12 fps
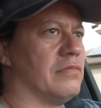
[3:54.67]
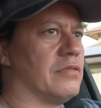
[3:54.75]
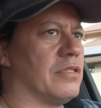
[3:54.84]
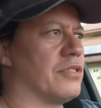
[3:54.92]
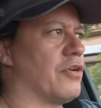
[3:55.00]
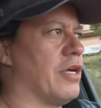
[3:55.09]

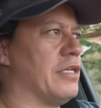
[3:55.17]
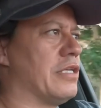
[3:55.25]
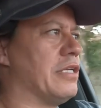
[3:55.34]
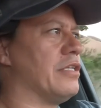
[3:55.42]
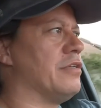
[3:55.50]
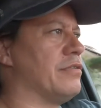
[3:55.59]
just trying to
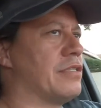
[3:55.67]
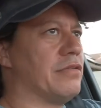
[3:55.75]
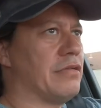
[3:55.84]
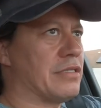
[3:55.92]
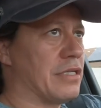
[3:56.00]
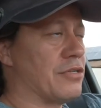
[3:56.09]
get used
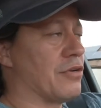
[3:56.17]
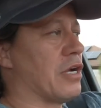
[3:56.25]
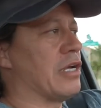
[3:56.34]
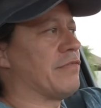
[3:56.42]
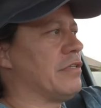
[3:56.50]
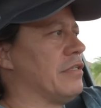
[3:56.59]
to as I
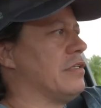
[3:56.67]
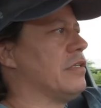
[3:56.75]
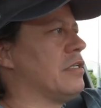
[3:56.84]
drive it.